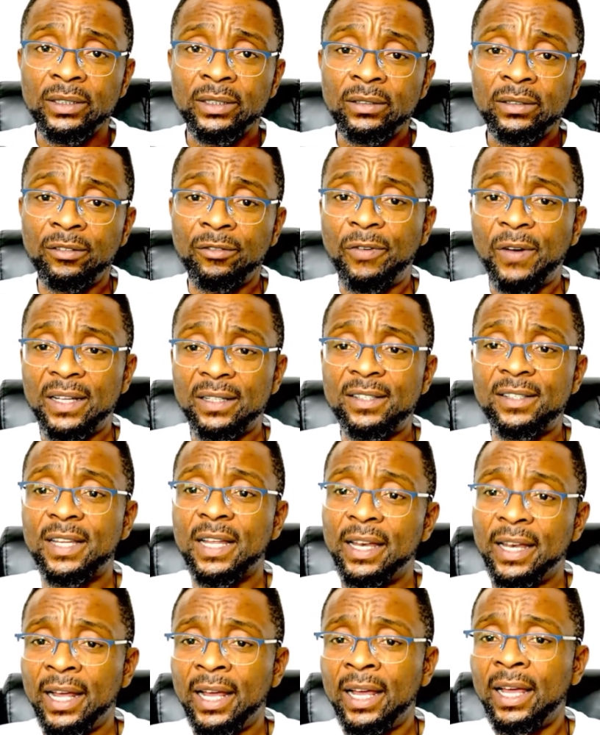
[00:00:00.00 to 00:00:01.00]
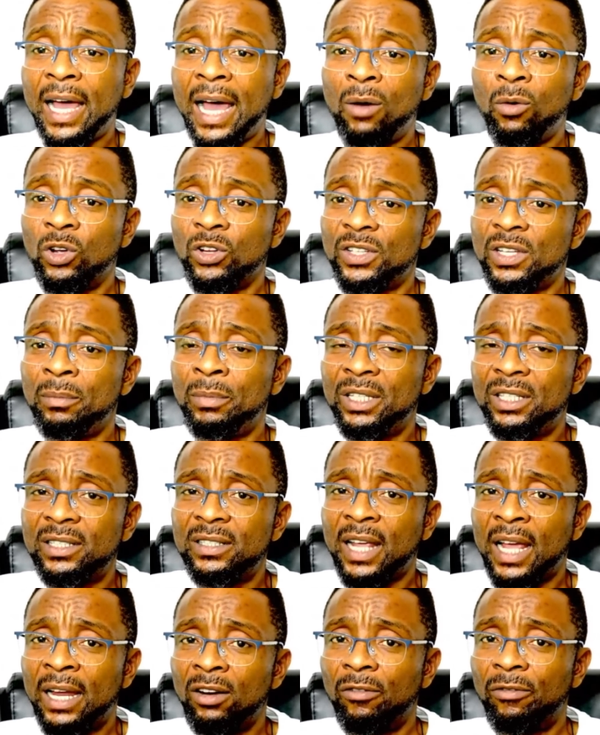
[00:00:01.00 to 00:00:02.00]
In fact, Sele, I was a bit
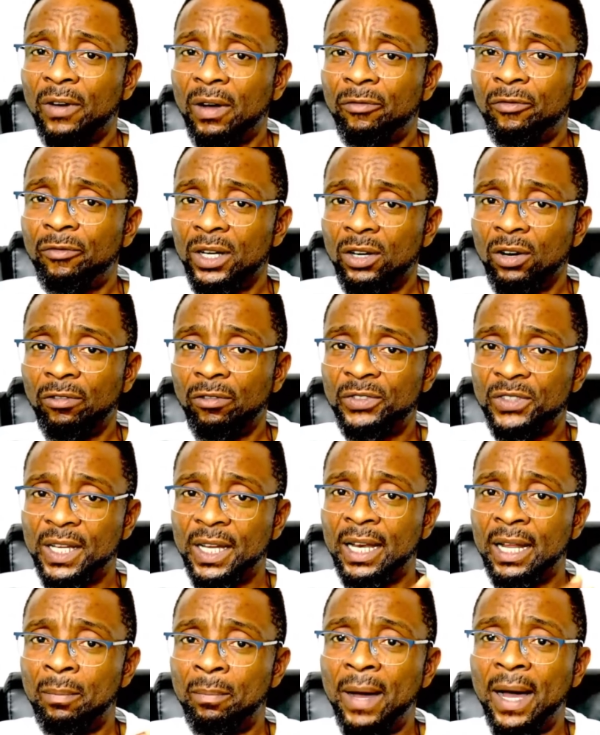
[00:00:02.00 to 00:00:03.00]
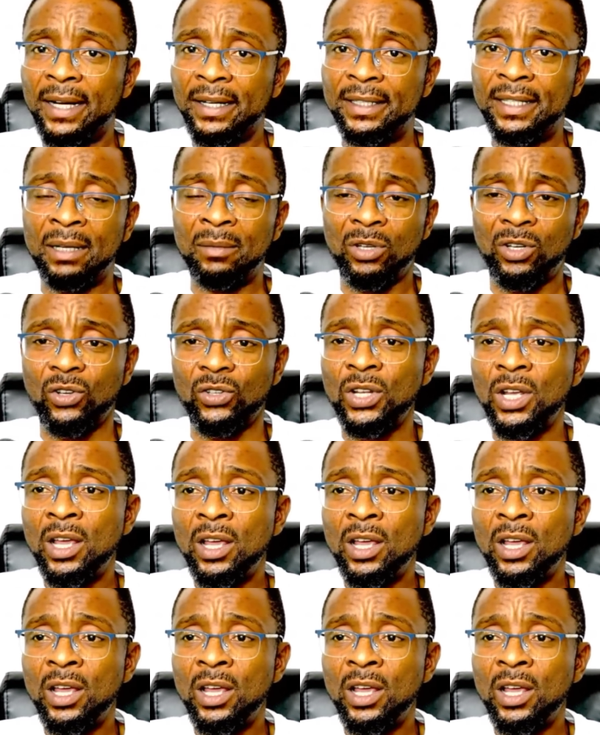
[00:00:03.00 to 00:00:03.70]
kind of afraid of Sele back then because